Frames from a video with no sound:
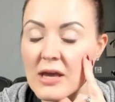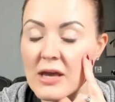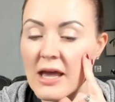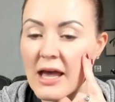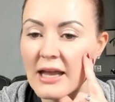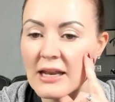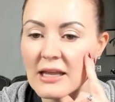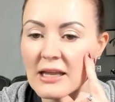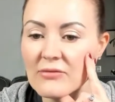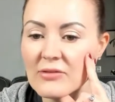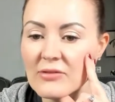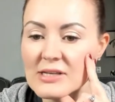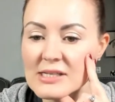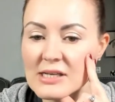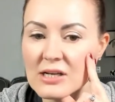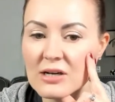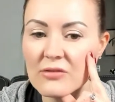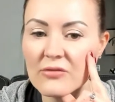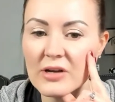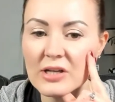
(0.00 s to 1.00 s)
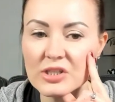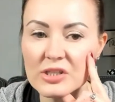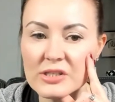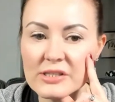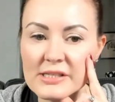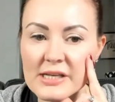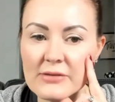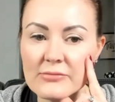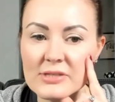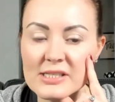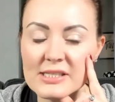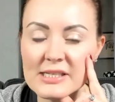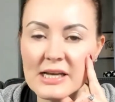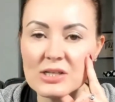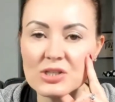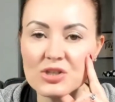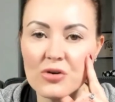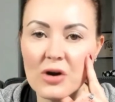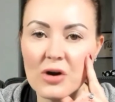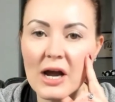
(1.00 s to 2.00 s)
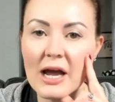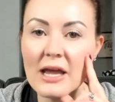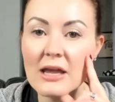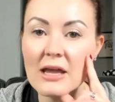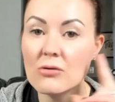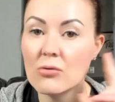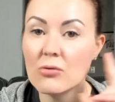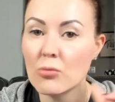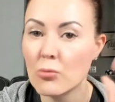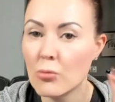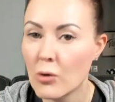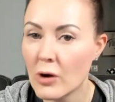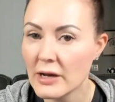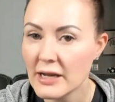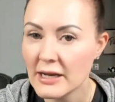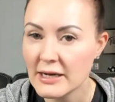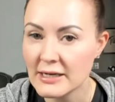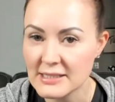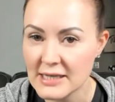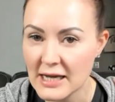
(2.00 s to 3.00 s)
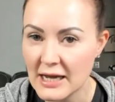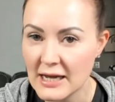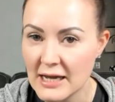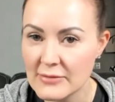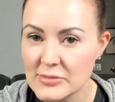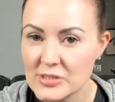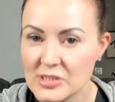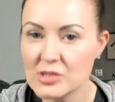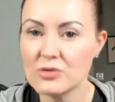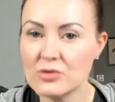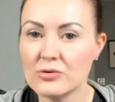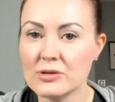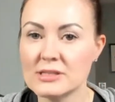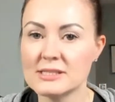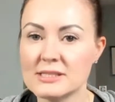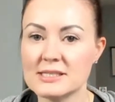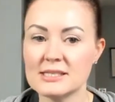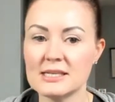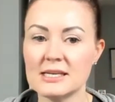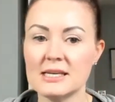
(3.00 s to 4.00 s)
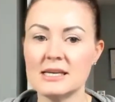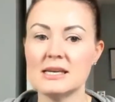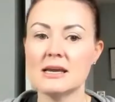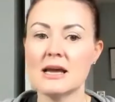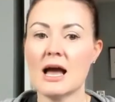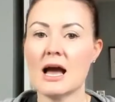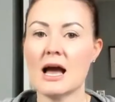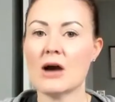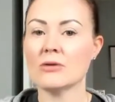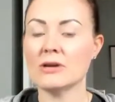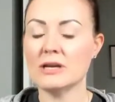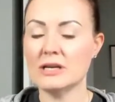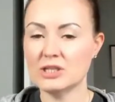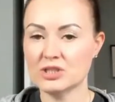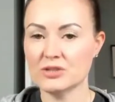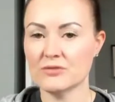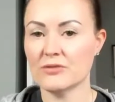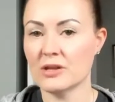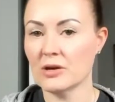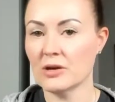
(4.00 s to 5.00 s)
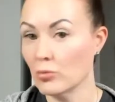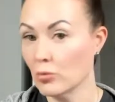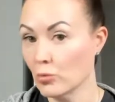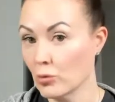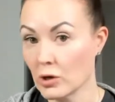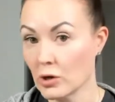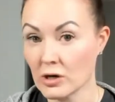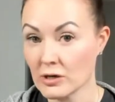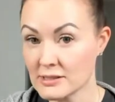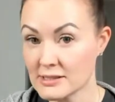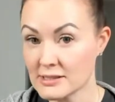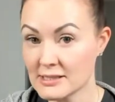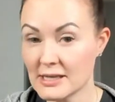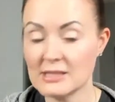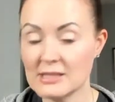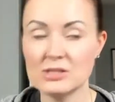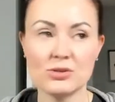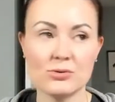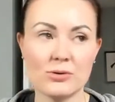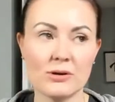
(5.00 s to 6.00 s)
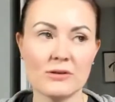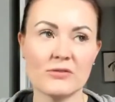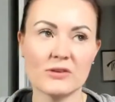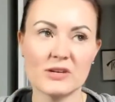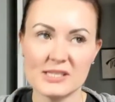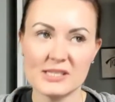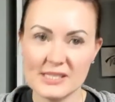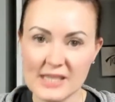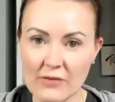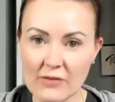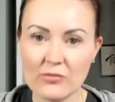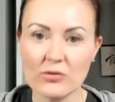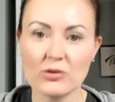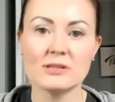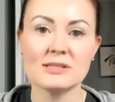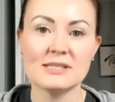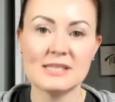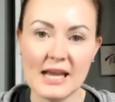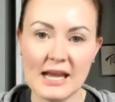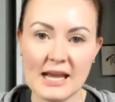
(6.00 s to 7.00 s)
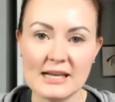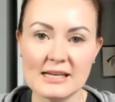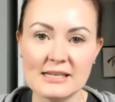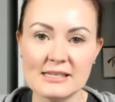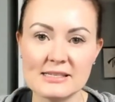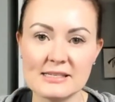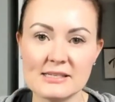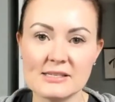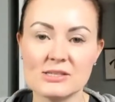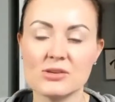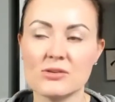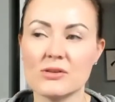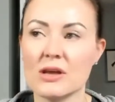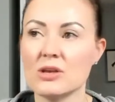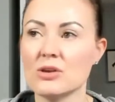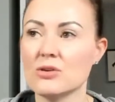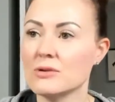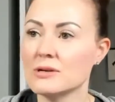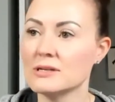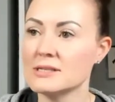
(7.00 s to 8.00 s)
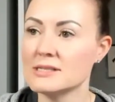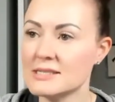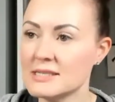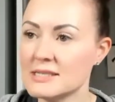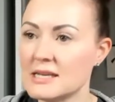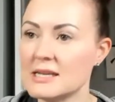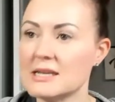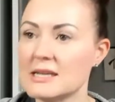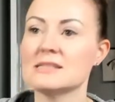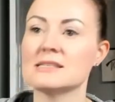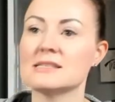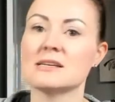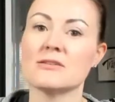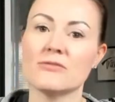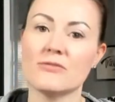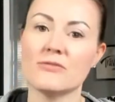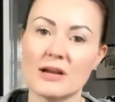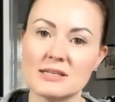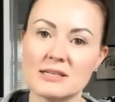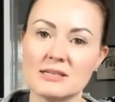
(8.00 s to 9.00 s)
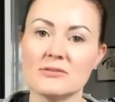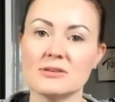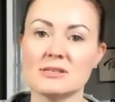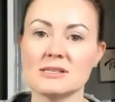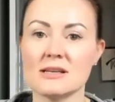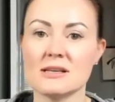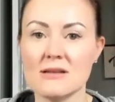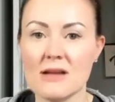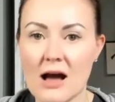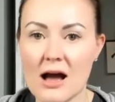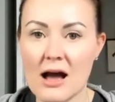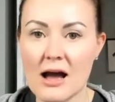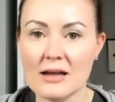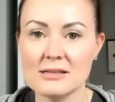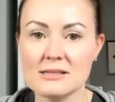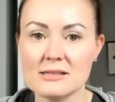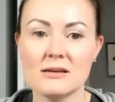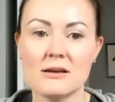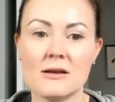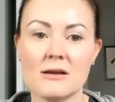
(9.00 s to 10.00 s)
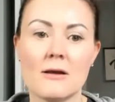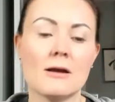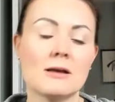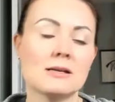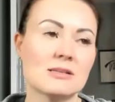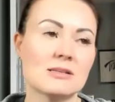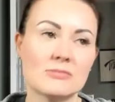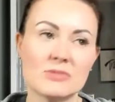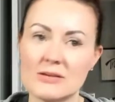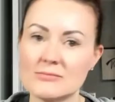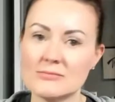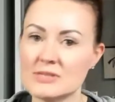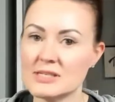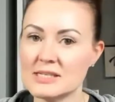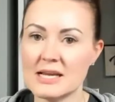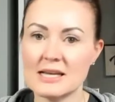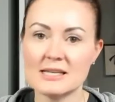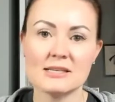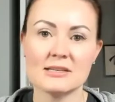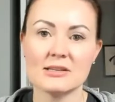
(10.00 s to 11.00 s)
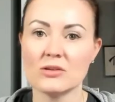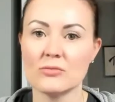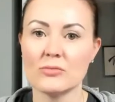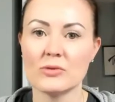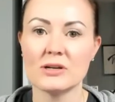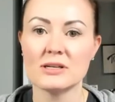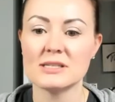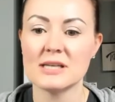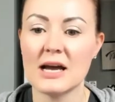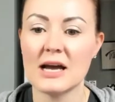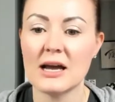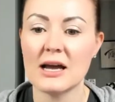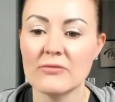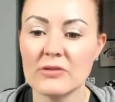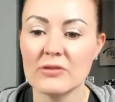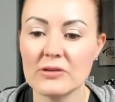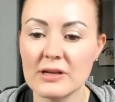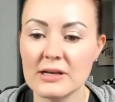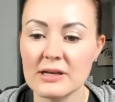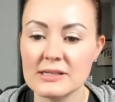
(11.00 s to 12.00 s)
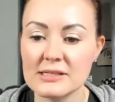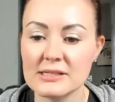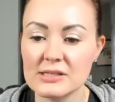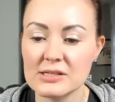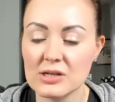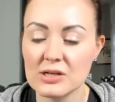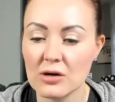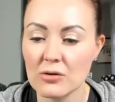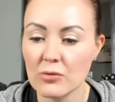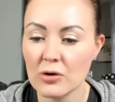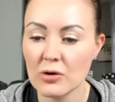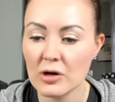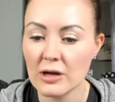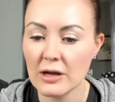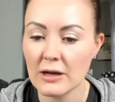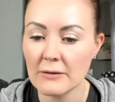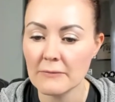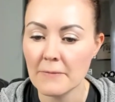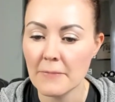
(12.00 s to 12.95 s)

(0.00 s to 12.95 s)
Any of these interventions, I would say try one at a time so you can see how each of them works and do it for several days so that you can see, is it effective? Is it not? Sometimes it takes a little bit of time for things to start working.